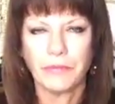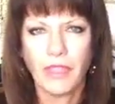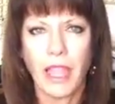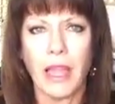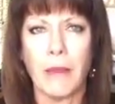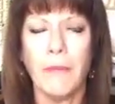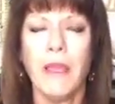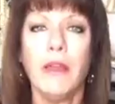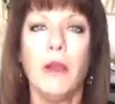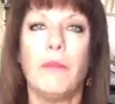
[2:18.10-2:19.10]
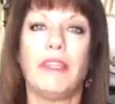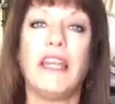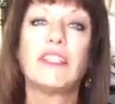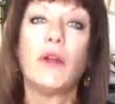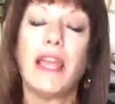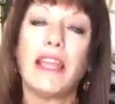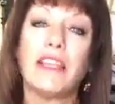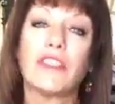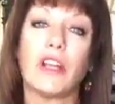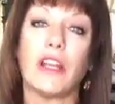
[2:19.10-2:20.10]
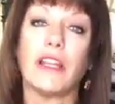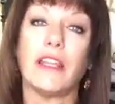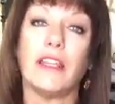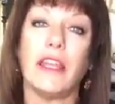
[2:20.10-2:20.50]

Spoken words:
But let's go ahead and get started,